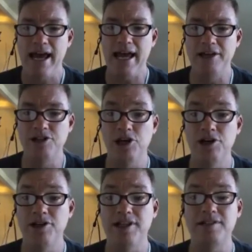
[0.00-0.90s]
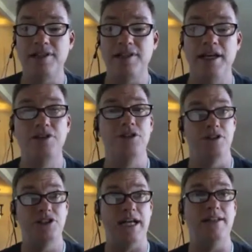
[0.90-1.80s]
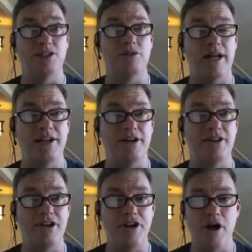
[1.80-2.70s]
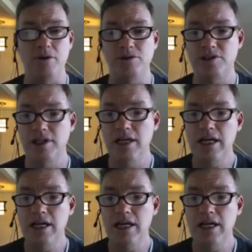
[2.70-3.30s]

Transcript: and turned this into a checklist right here in the notes.